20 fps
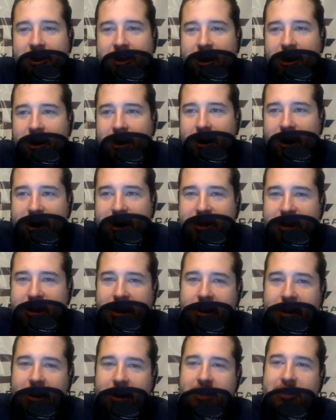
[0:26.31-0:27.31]
Uh, I
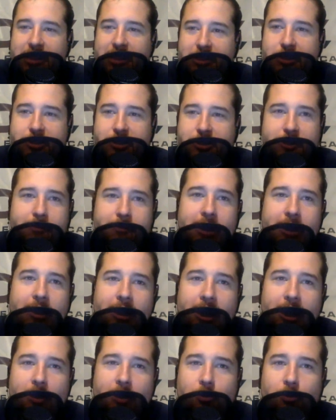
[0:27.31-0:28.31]
think I think there's going to be a
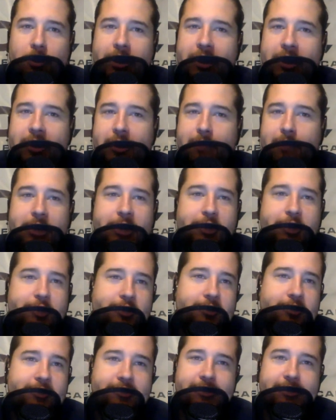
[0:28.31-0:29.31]
lot of winning
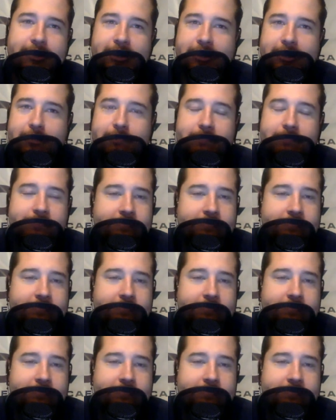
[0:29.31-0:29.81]
combinations tonight.